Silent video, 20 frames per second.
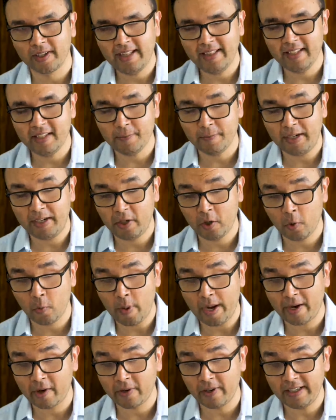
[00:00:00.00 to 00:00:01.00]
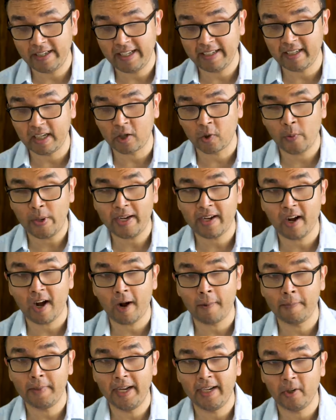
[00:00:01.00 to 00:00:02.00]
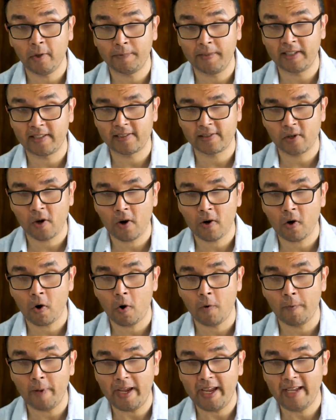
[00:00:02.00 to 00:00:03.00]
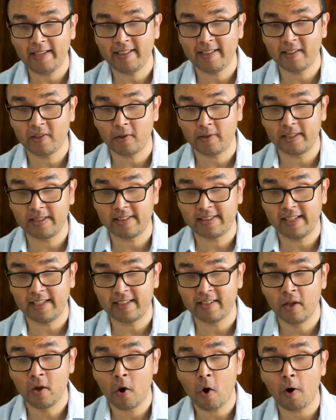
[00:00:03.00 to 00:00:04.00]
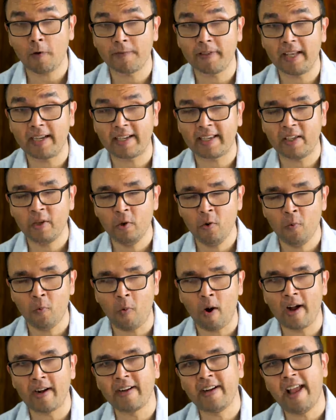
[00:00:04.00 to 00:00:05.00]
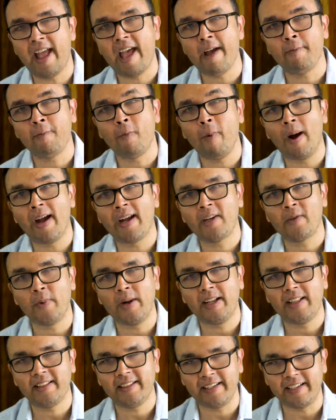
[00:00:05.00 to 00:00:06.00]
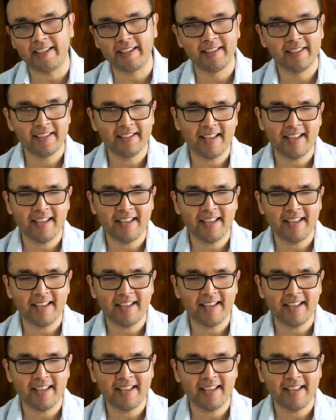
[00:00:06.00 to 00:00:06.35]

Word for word: In this video, we're going to take a quick update of the stock of Aegis Logistics of their Q1 FY23.